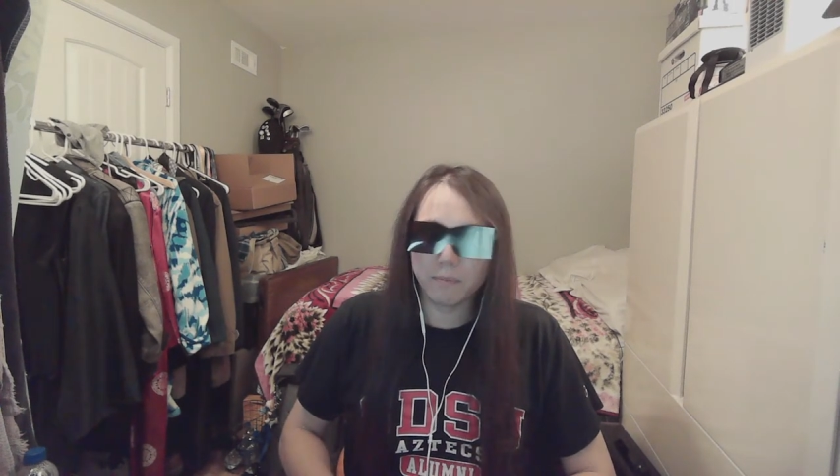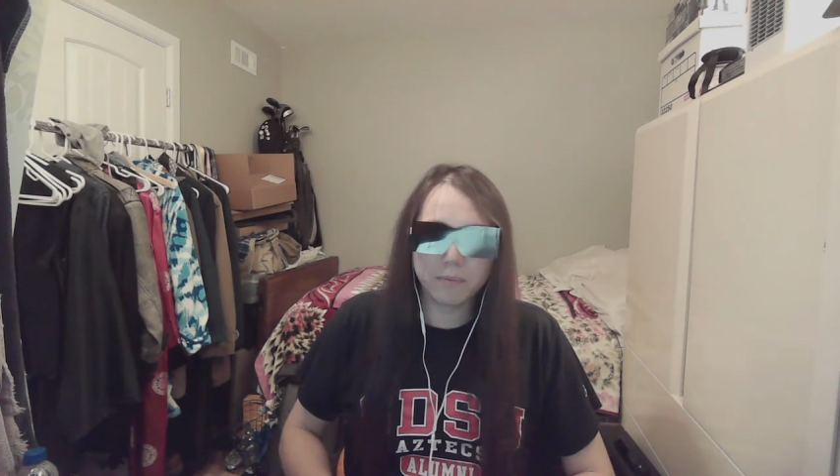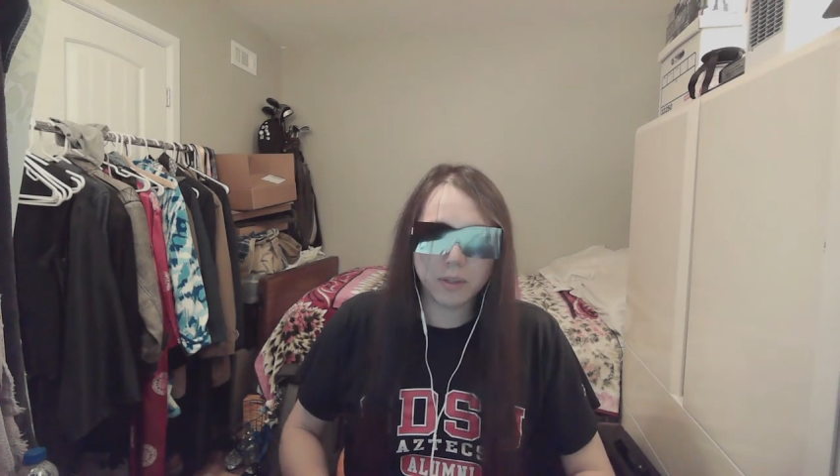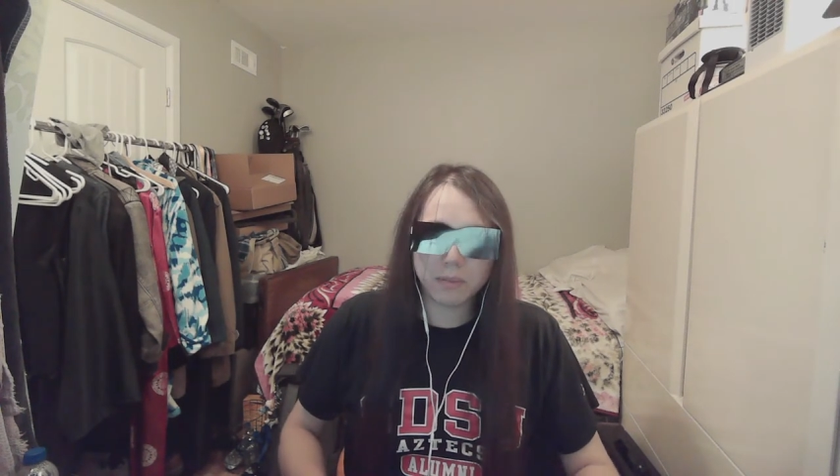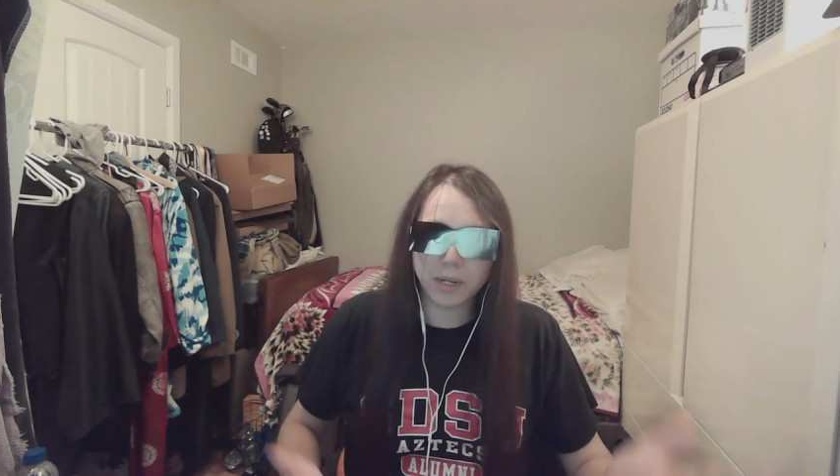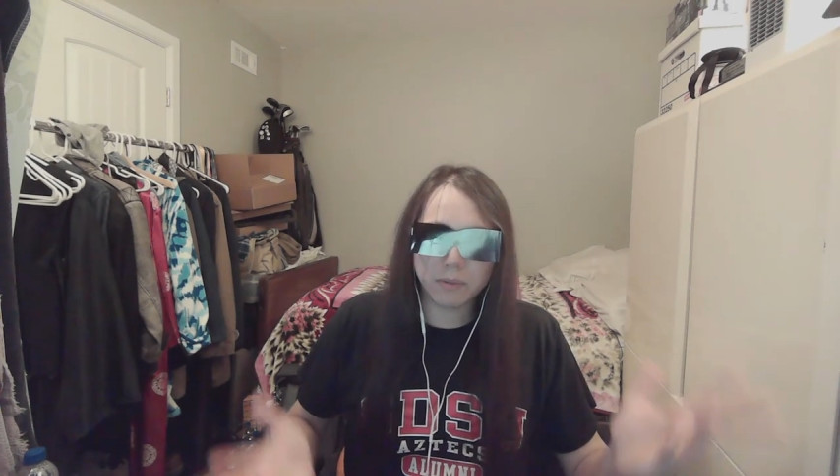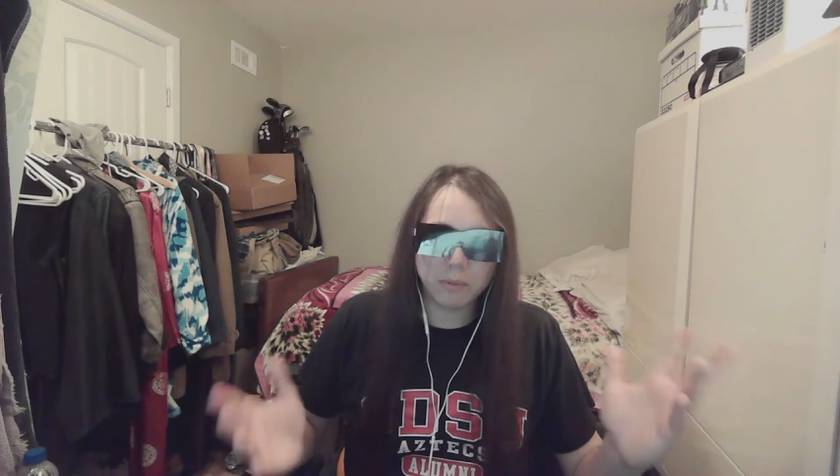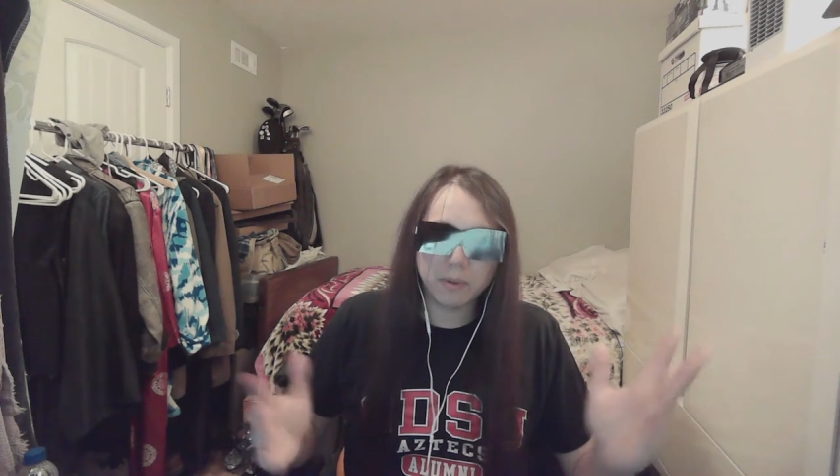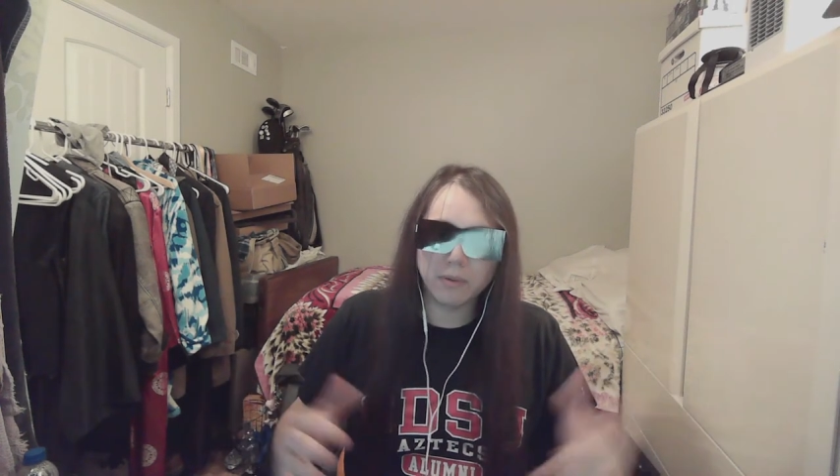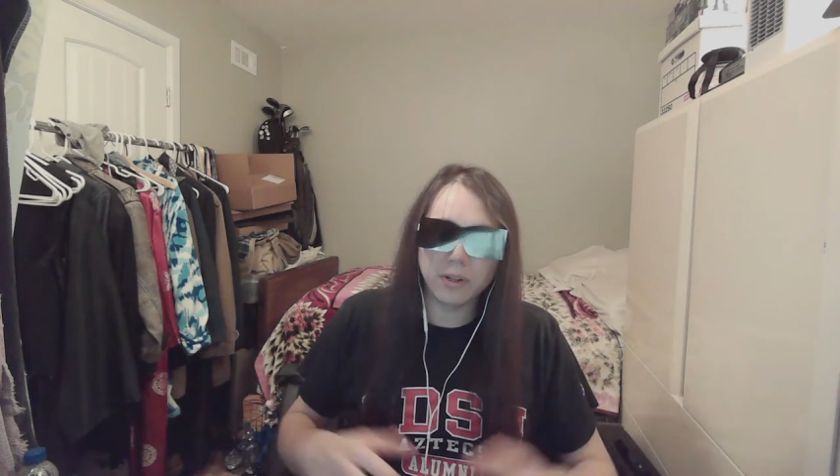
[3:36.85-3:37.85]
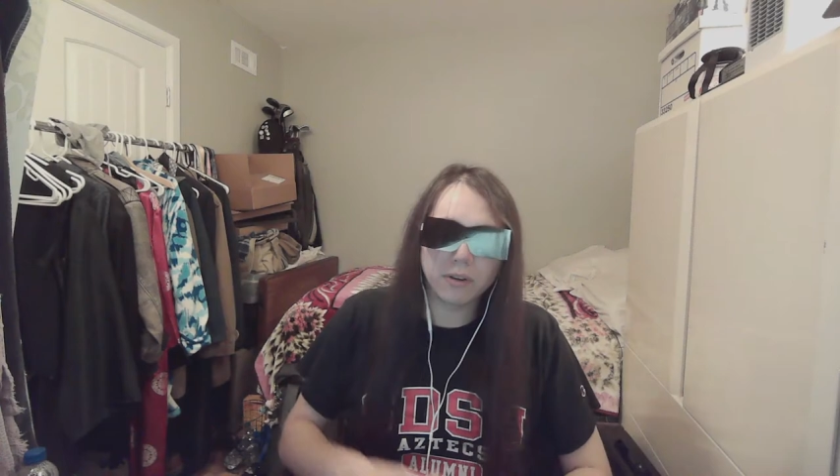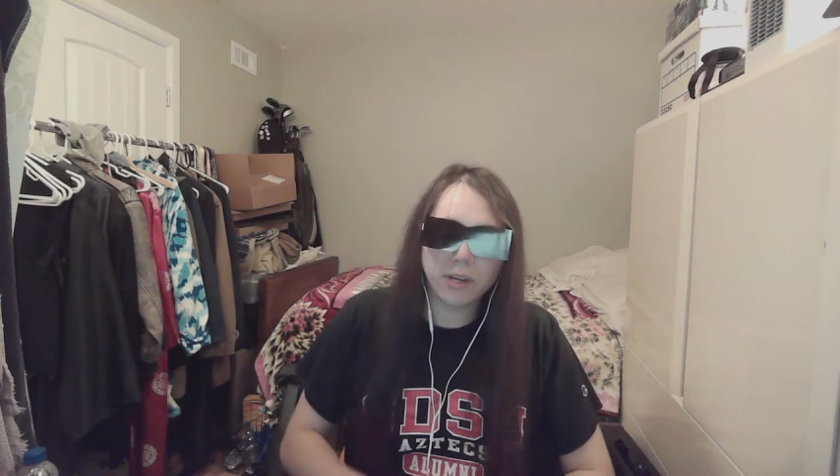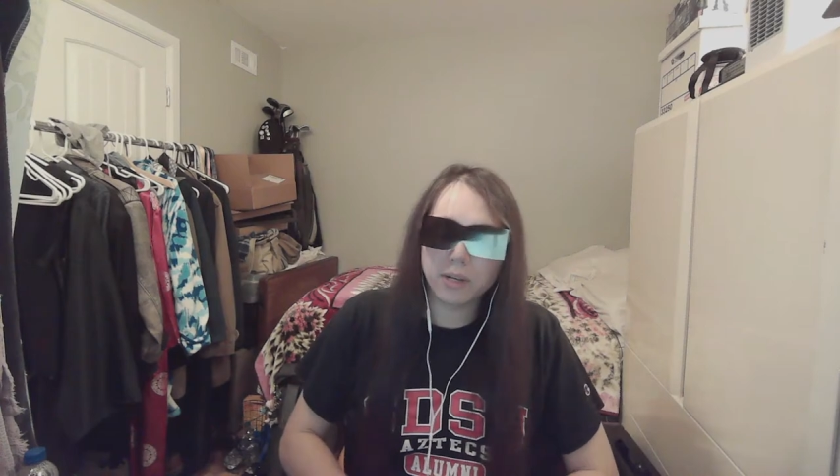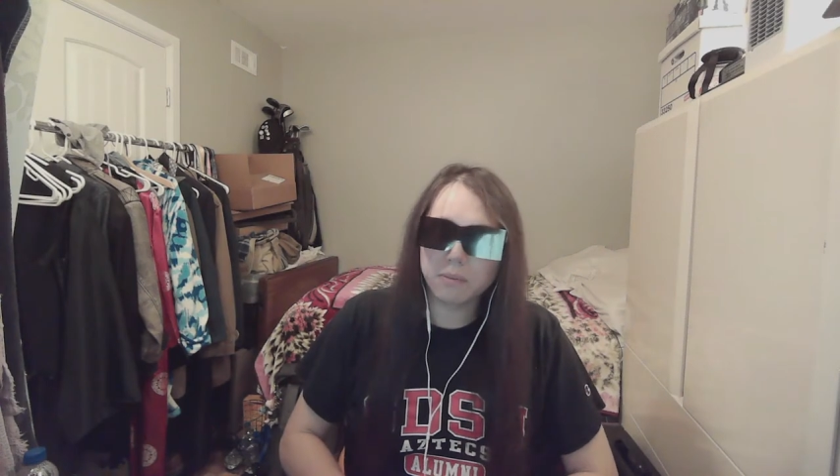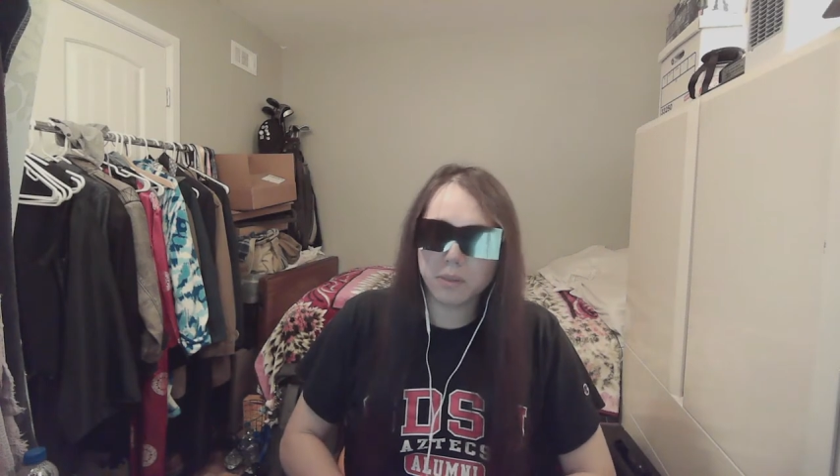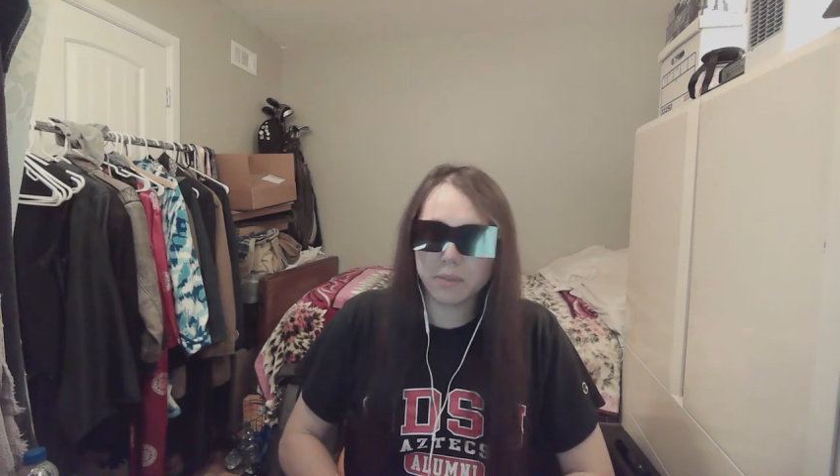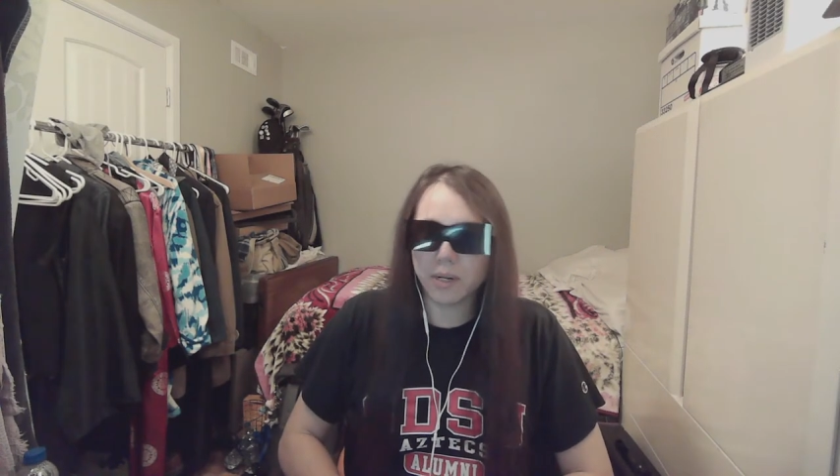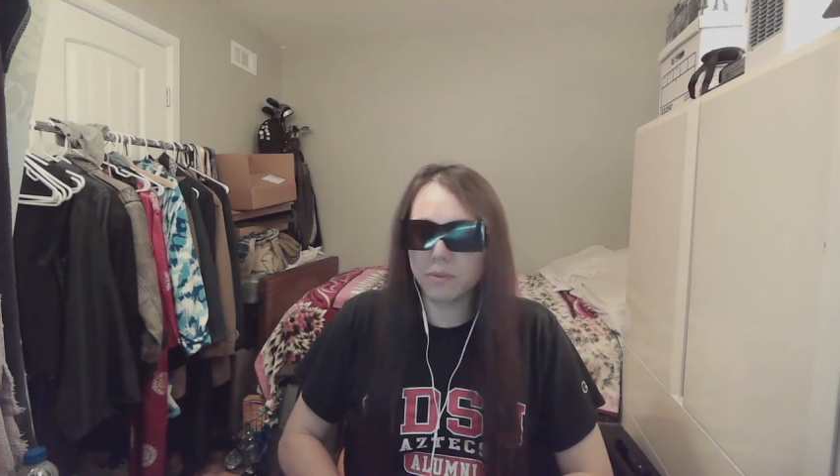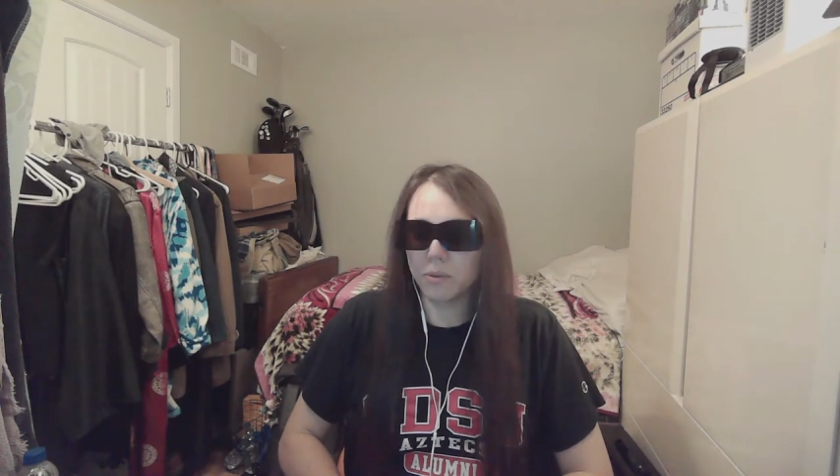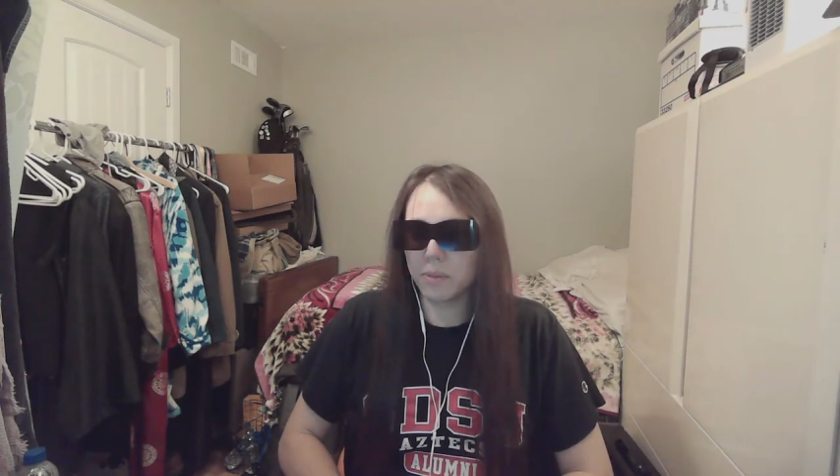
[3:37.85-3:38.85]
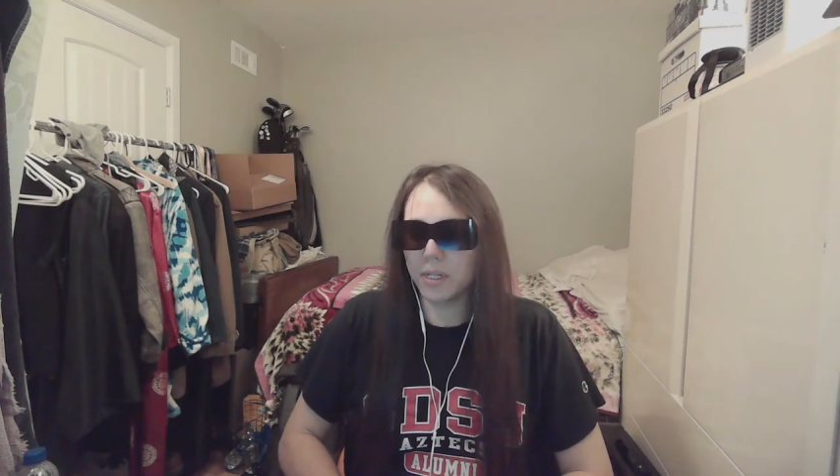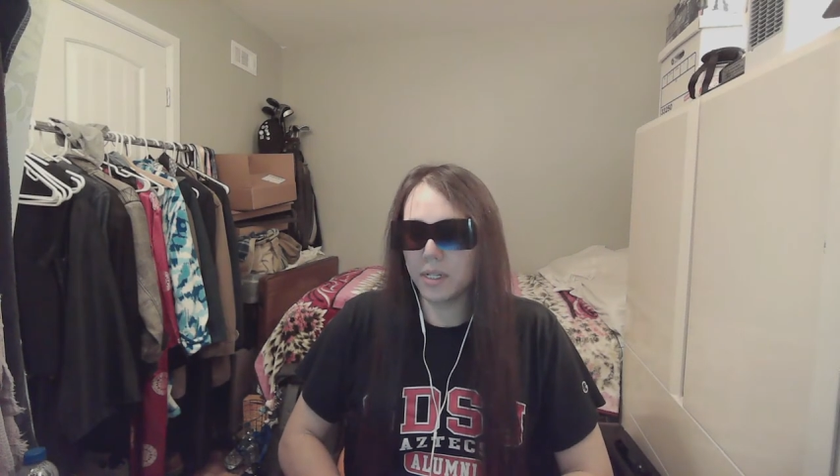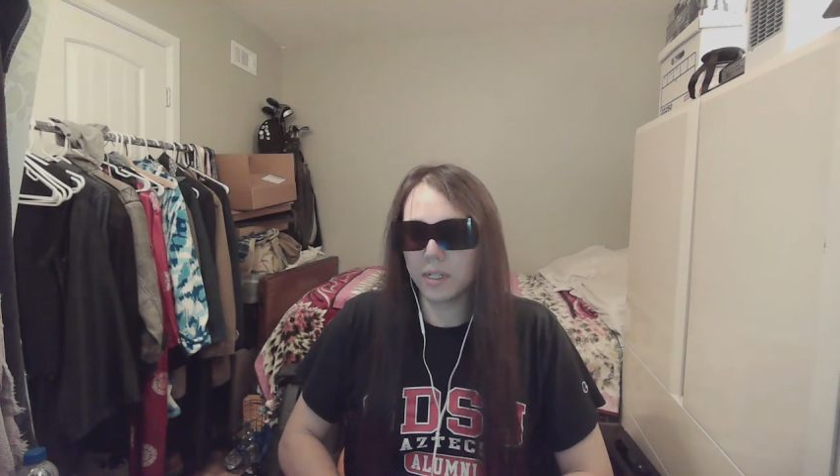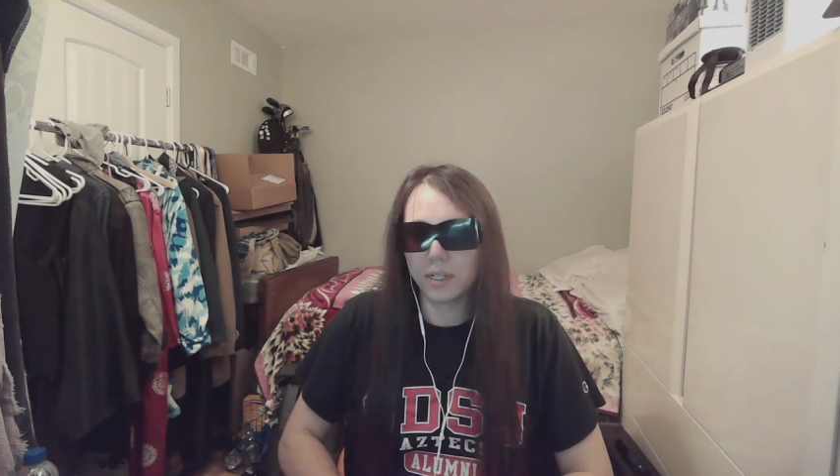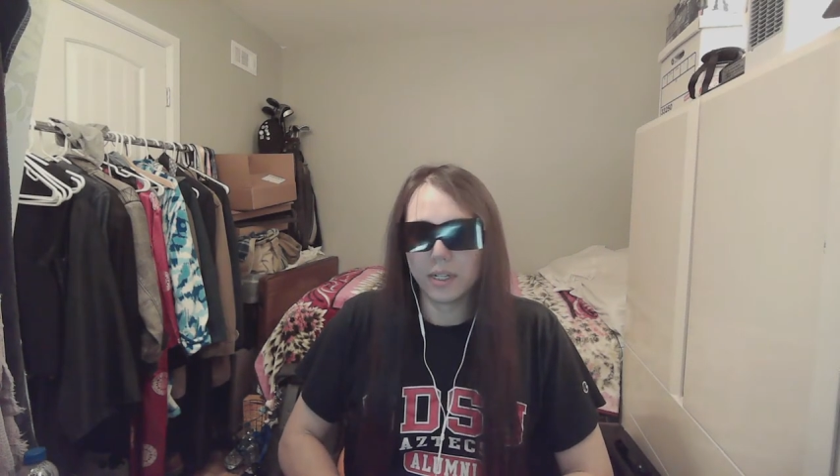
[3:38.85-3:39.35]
Sometimes it'll be video games. Sometimes it'll be